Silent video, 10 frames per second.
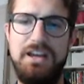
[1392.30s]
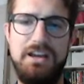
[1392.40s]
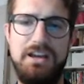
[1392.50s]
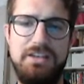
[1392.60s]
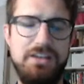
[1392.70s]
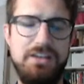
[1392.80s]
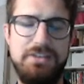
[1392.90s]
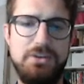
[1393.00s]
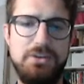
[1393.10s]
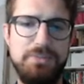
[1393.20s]

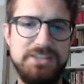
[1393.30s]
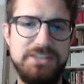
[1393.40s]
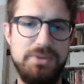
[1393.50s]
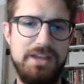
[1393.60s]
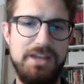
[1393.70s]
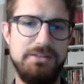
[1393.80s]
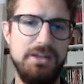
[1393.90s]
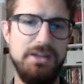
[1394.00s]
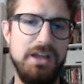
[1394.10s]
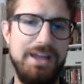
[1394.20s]
nothing competes with that.
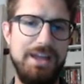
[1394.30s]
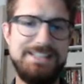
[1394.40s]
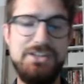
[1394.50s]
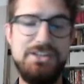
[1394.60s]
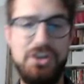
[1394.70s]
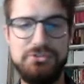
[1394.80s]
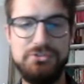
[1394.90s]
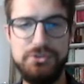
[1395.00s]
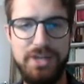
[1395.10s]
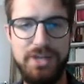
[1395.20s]
It's not
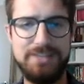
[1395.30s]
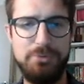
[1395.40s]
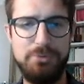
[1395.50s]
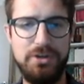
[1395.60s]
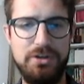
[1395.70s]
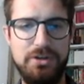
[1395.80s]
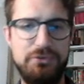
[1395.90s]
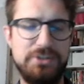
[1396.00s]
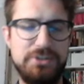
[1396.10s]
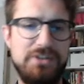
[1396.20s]
true that exploring on the
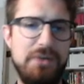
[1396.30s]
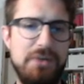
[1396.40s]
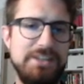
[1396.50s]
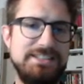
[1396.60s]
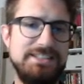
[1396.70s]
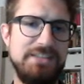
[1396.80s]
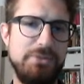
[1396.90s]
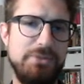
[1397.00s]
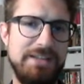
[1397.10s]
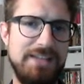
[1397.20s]
first round is
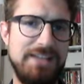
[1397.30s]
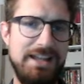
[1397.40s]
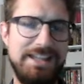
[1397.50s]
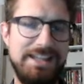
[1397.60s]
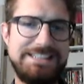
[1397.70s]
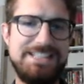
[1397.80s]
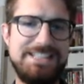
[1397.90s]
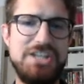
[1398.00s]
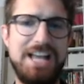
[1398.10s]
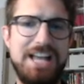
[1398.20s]
detrimental, it's
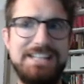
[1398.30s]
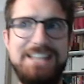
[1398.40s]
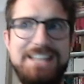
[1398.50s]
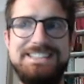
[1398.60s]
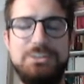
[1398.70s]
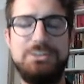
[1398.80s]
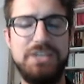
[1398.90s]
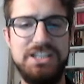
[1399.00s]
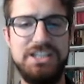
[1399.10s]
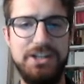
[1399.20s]
just that it's
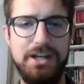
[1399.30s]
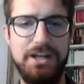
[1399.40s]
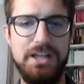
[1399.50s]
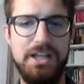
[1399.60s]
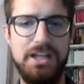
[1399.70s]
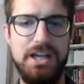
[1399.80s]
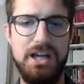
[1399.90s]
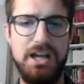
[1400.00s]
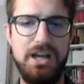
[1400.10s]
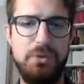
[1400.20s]
trickier,
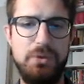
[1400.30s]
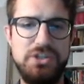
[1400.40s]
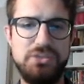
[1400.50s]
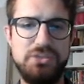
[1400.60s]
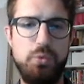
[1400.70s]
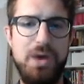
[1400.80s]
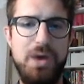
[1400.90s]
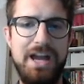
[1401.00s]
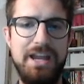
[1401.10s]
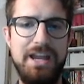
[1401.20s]
which is
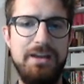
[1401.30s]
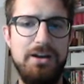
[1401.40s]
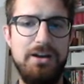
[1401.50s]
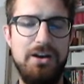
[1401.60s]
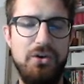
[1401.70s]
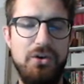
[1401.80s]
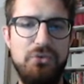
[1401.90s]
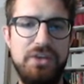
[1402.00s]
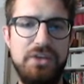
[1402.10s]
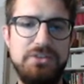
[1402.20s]
why
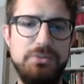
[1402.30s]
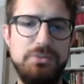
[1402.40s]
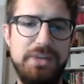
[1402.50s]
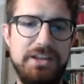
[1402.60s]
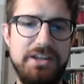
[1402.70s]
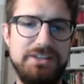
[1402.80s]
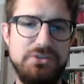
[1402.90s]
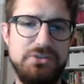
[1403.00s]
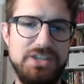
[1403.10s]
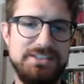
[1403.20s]
often in two players you
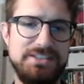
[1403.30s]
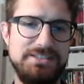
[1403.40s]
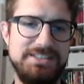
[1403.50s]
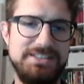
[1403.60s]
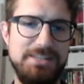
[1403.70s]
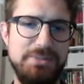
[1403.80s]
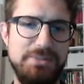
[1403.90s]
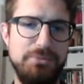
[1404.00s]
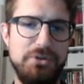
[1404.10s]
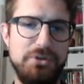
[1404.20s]
just see
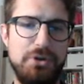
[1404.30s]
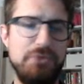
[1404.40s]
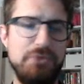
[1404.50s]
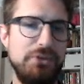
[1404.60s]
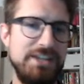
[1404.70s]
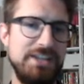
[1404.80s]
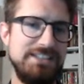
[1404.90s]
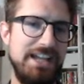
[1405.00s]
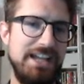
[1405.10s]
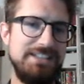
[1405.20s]
people going for 10
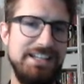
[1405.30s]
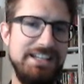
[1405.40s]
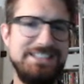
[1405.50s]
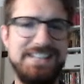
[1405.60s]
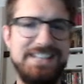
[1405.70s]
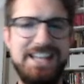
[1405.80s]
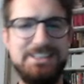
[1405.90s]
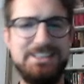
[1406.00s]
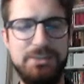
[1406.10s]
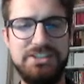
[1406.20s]
sides. It's
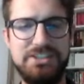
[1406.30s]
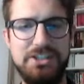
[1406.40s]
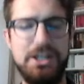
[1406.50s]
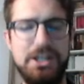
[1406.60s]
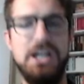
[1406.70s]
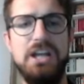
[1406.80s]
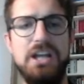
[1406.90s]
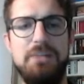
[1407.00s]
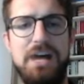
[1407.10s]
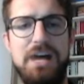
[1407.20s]
less riskier,
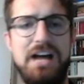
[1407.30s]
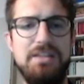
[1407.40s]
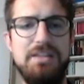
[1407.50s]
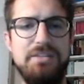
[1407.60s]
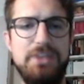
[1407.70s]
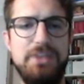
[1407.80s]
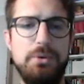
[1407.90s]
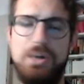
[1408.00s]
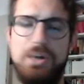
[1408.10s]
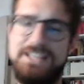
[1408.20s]
but the
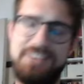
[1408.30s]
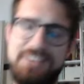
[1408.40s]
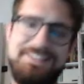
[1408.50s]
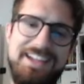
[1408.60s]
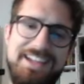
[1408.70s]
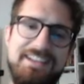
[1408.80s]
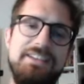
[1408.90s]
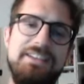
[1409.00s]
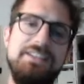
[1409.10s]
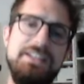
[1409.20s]
rewards are
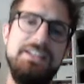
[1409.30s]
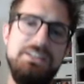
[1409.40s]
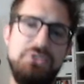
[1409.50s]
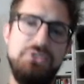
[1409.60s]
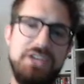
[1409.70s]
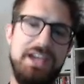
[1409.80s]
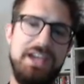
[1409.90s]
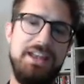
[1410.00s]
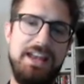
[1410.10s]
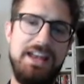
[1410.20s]
there. If you
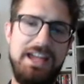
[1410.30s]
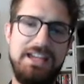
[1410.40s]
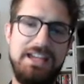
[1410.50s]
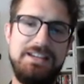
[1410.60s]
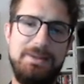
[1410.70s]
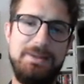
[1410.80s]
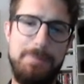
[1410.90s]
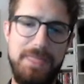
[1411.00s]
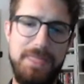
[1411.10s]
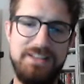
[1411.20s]
can, like,
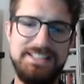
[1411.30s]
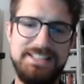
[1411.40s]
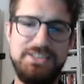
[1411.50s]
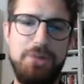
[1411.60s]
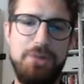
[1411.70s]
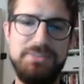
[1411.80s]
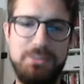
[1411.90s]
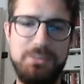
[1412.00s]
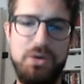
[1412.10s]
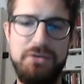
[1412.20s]
stop
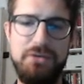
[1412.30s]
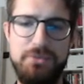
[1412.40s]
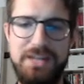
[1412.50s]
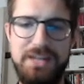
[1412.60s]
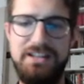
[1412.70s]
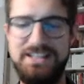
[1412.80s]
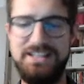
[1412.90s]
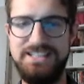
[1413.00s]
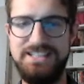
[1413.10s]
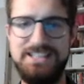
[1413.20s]
someone from getting an
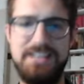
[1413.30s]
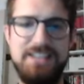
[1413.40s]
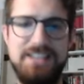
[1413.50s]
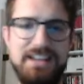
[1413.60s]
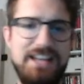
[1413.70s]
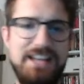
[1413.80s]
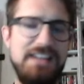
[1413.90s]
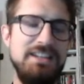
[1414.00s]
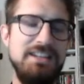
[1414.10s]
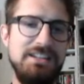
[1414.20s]
assistant and get
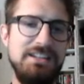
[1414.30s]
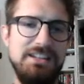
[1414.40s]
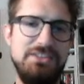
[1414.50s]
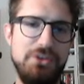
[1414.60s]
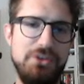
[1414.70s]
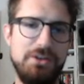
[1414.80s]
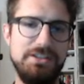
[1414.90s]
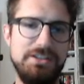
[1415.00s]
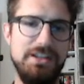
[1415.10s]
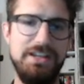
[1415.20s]

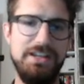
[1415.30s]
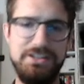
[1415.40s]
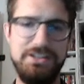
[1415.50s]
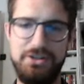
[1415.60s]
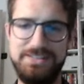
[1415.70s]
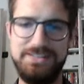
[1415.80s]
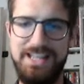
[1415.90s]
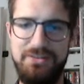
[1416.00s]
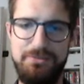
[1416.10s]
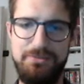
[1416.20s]
it
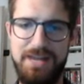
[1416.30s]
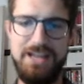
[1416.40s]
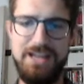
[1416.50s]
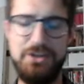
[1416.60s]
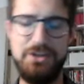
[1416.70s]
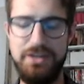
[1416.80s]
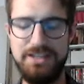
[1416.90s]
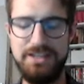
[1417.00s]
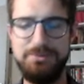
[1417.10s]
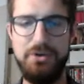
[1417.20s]
yourself by going
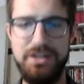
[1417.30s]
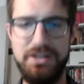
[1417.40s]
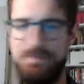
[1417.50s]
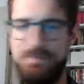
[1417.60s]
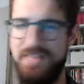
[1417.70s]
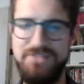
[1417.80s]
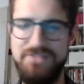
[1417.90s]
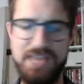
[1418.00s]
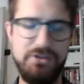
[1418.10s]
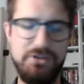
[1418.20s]
exploring, then
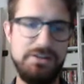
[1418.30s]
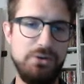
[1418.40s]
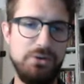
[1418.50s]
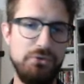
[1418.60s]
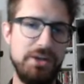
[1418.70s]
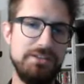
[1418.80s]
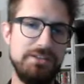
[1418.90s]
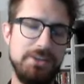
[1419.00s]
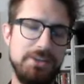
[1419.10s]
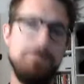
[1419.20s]
definitely go for it. So